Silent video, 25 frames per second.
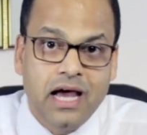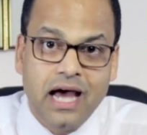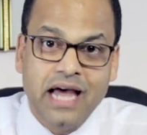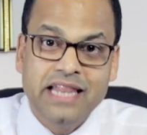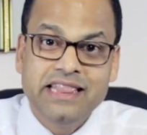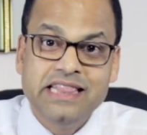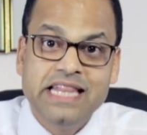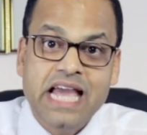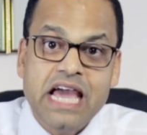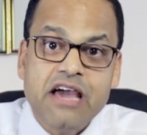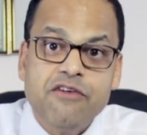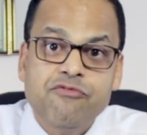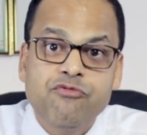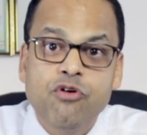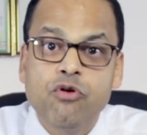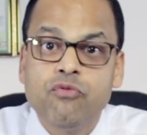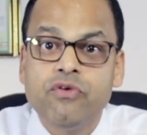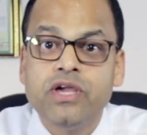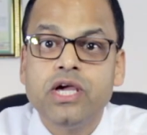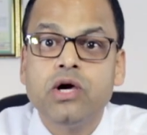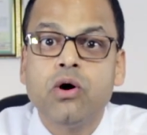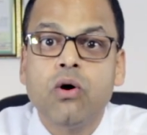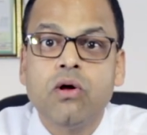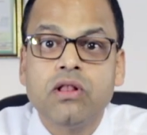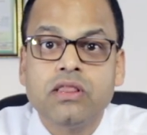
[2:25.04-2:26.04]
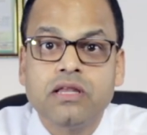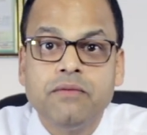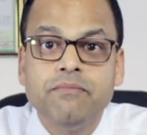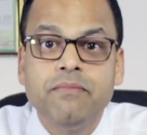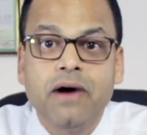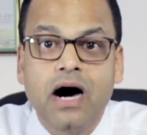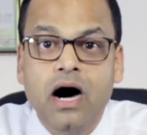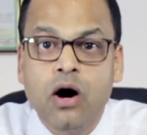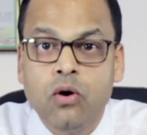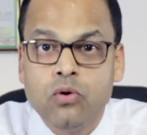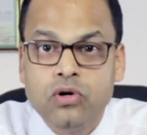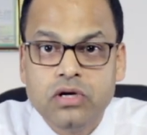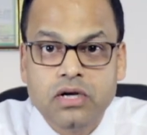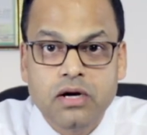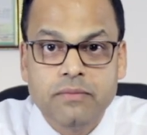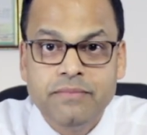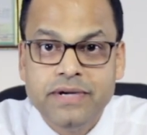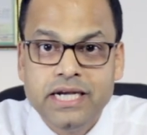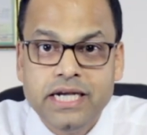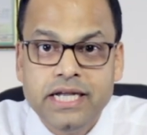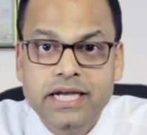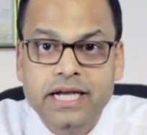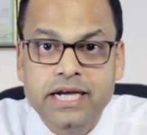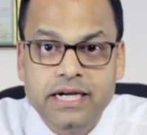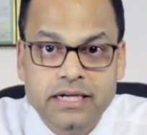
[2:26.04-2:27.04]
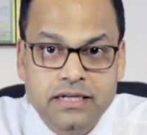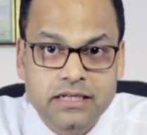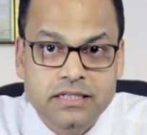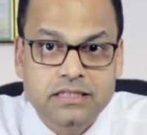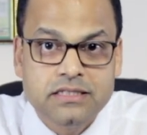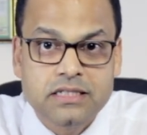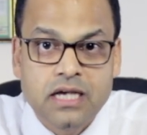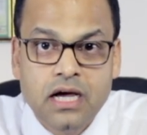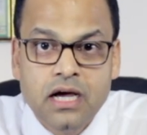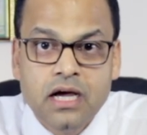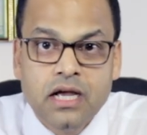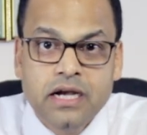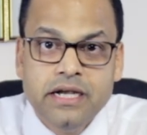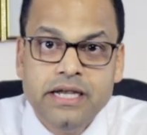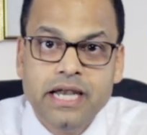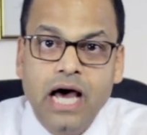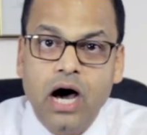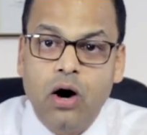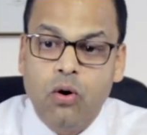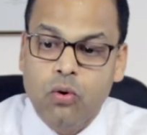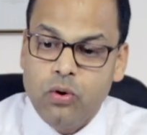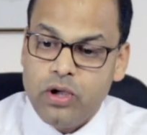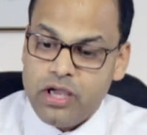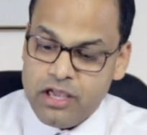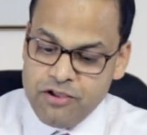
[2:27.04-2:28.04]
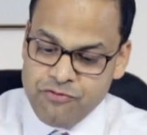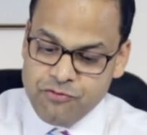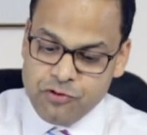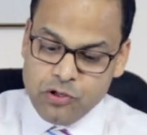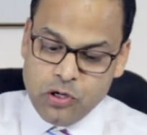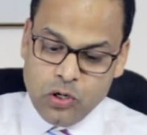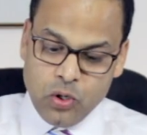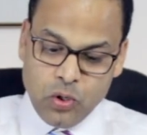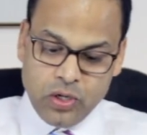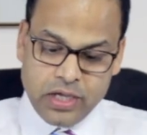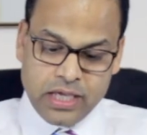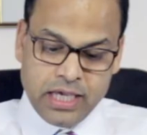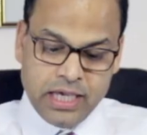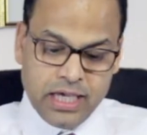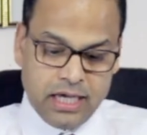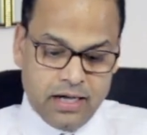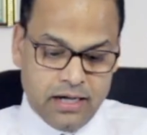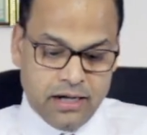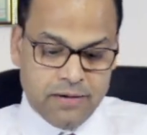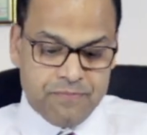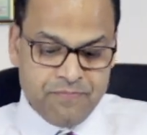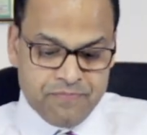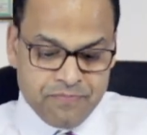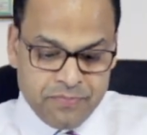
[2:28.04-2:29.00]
and therefore we call them outcome indicators. Now, if you look here,